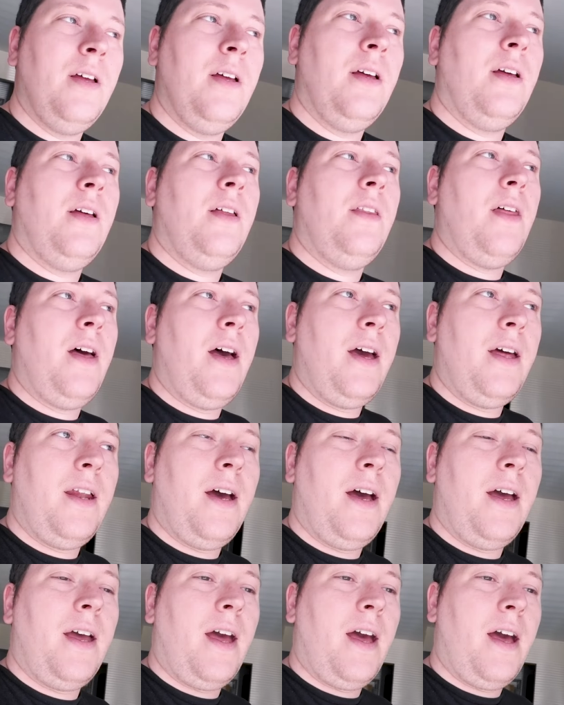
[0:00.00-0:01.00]
and that
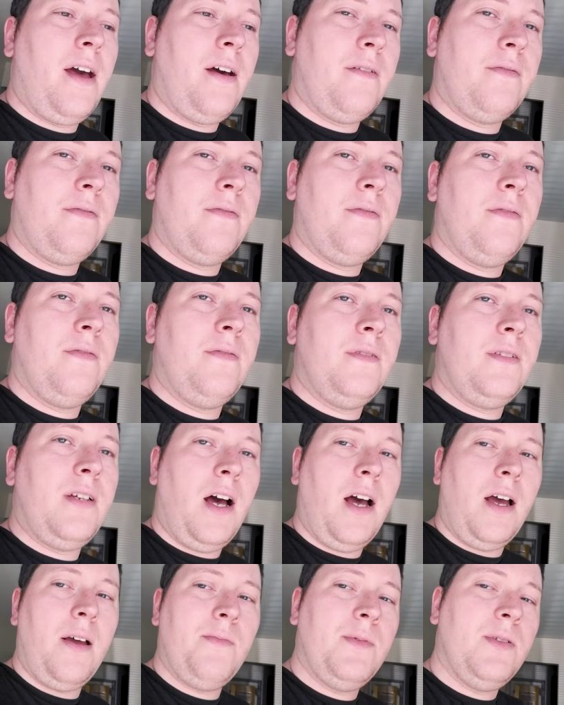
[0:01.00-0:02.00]
I have
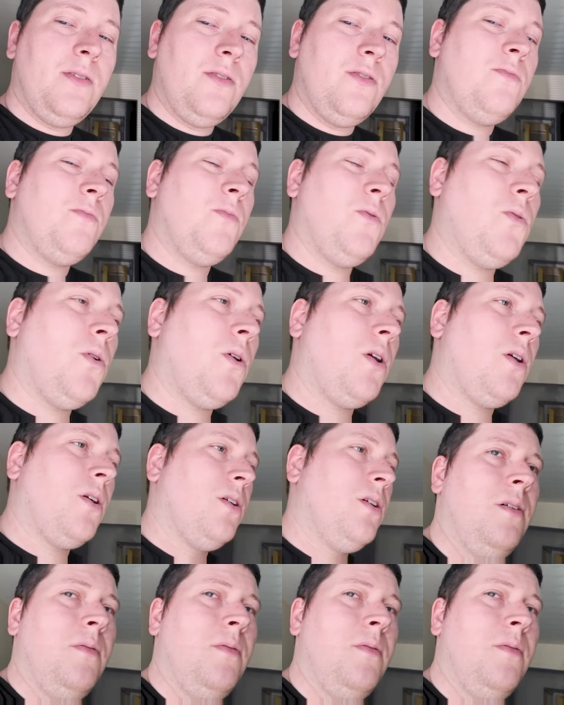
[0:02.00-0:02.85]
time to do more.